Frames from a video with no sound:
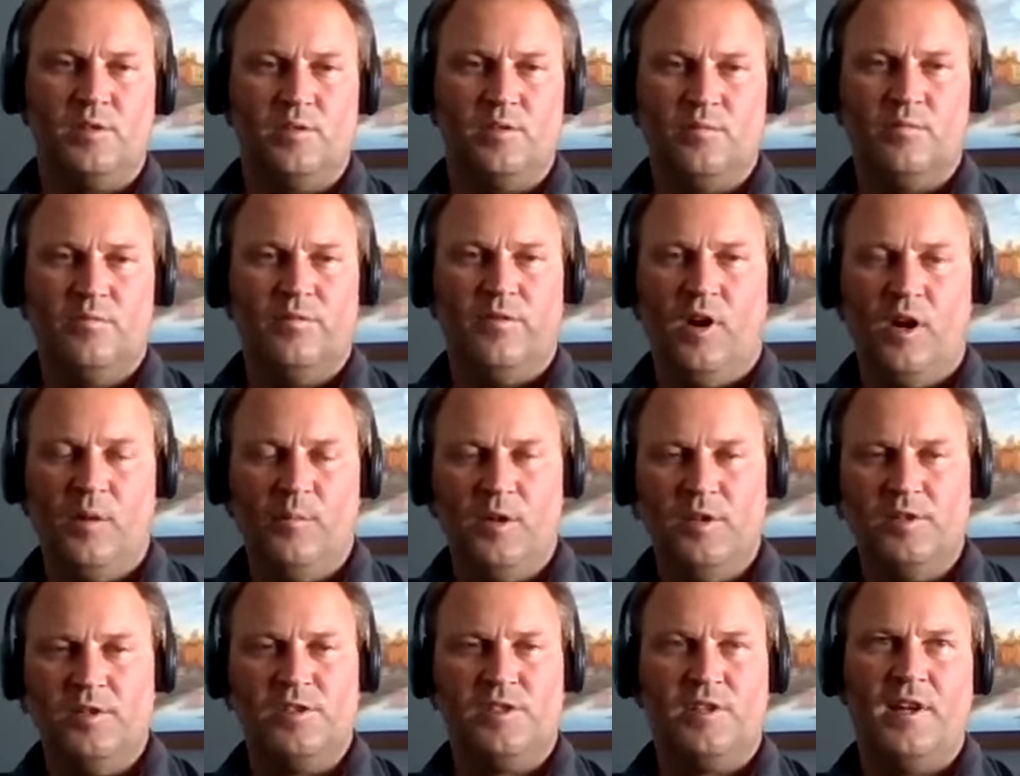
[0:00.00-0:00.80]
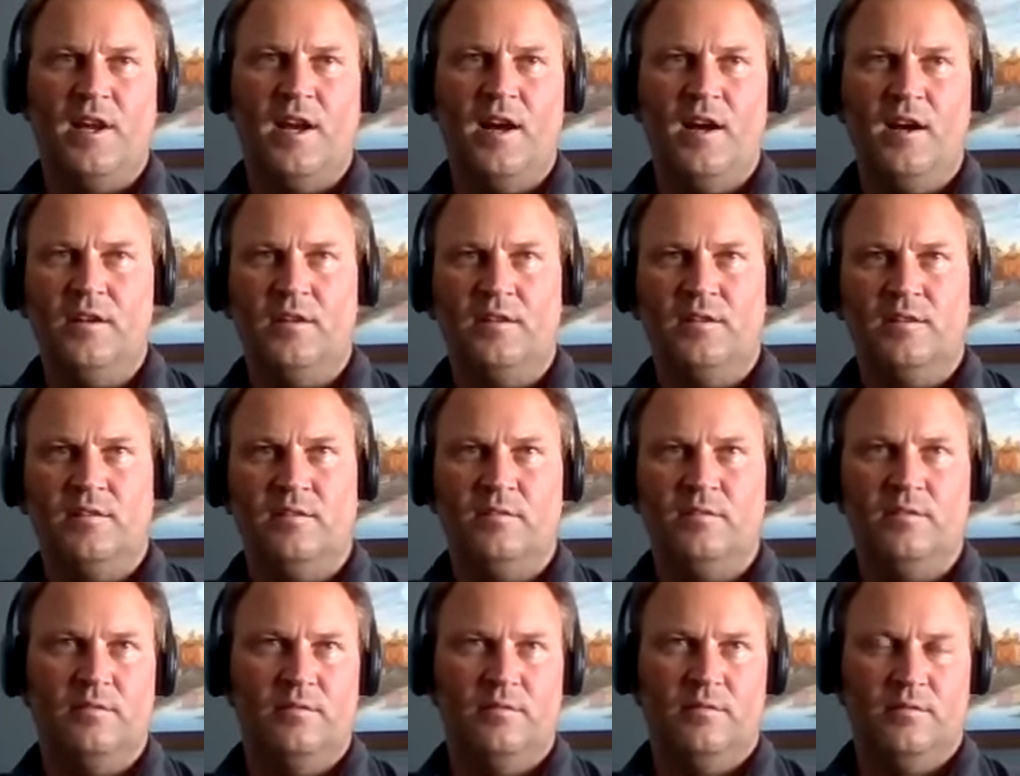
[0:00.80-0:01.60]
farmers can't,
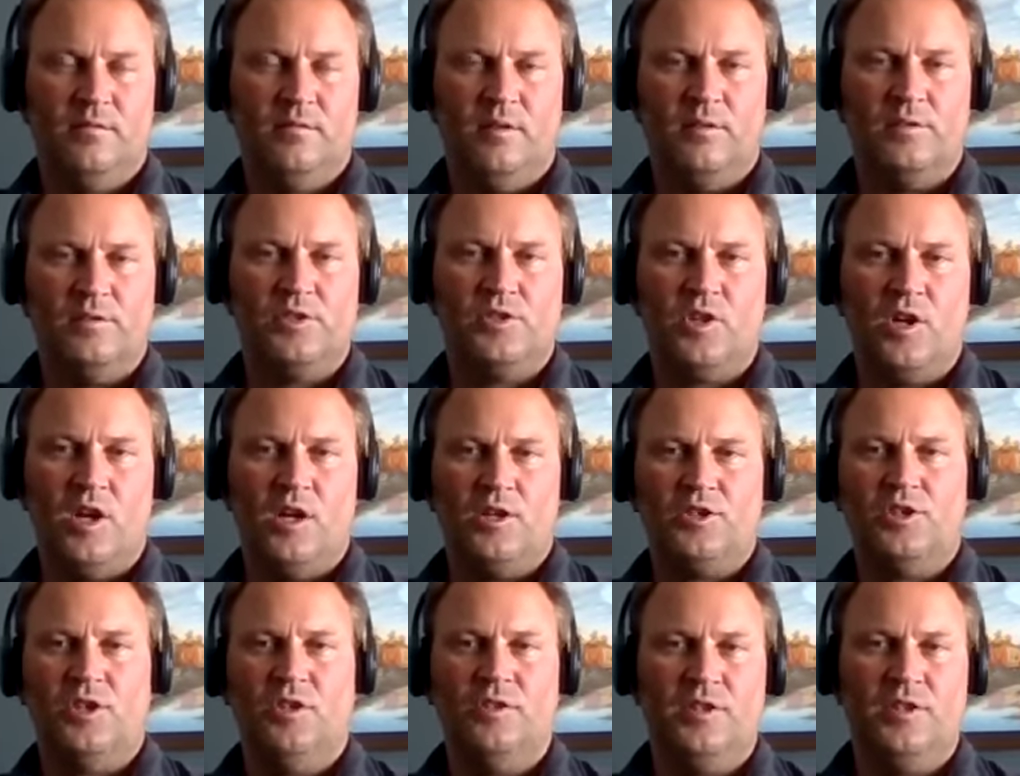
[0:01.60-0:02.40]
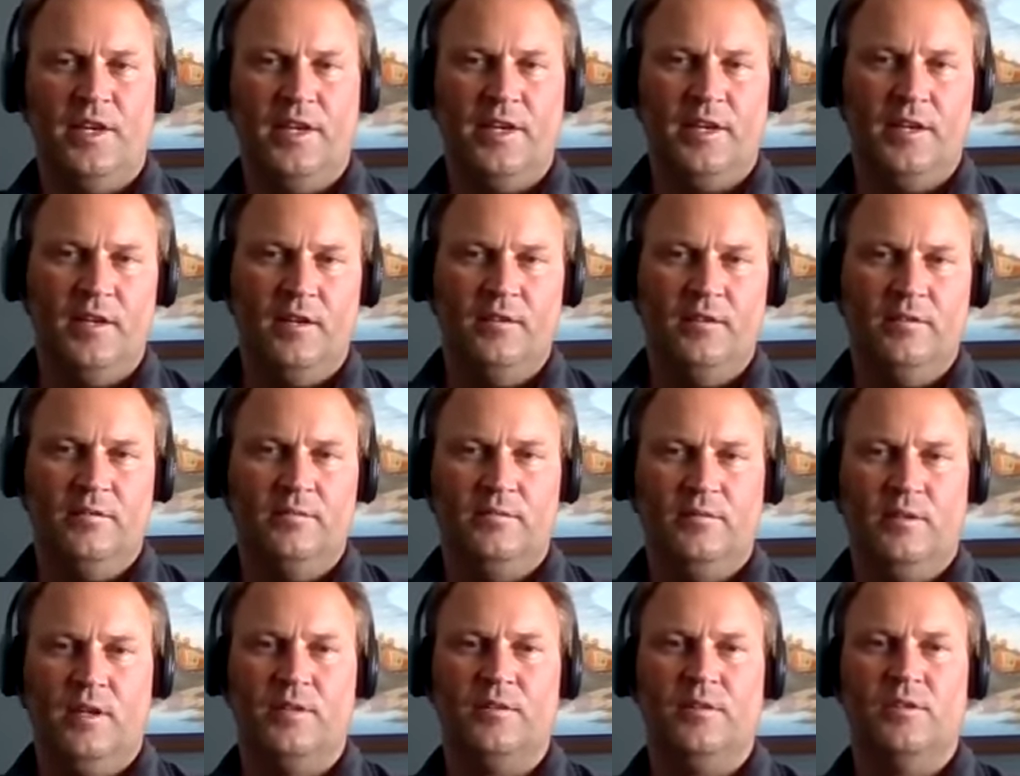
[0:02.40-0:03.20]
there's structured data
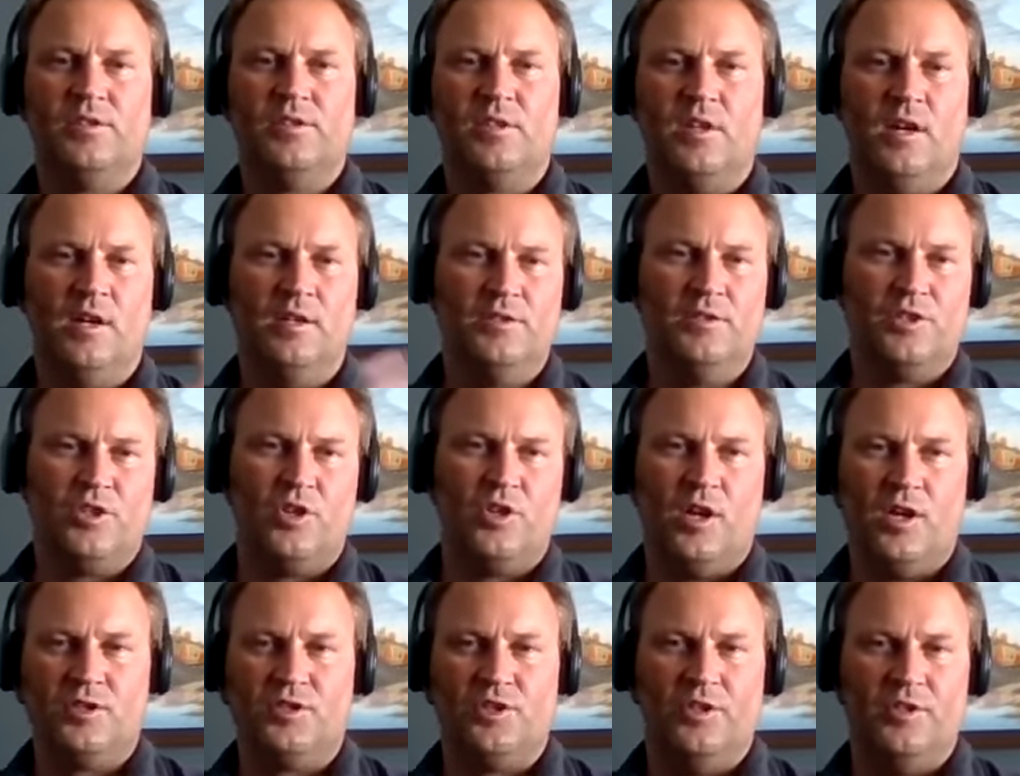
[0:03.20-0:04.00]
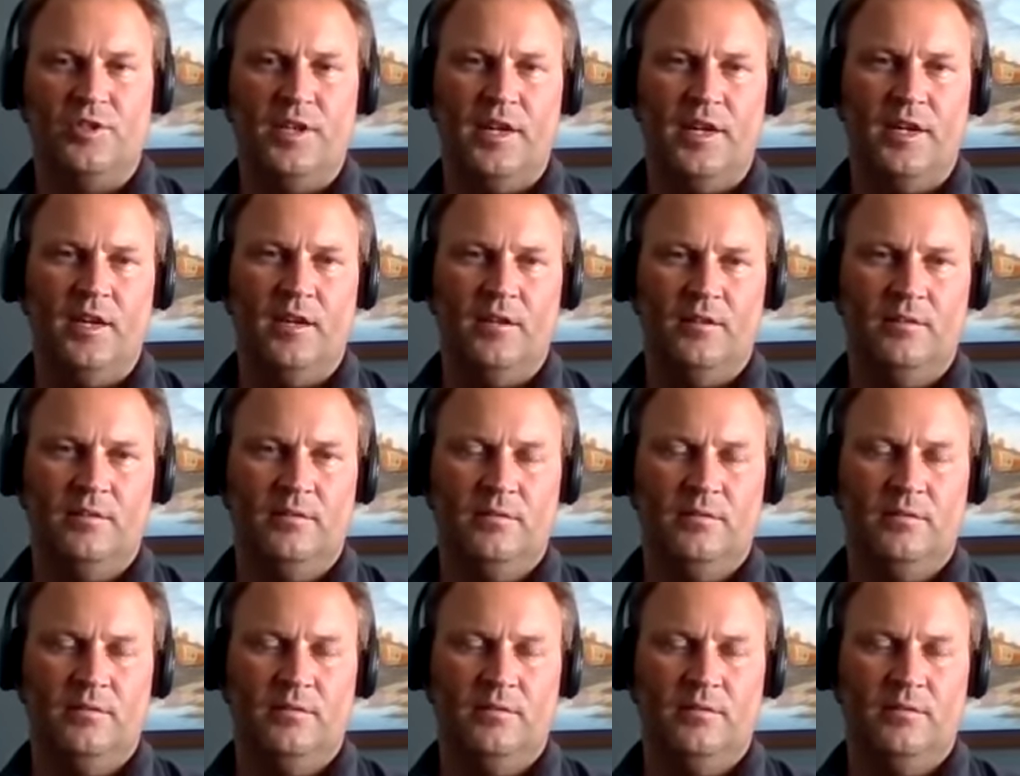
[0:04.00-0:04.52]
and there's unstructured data.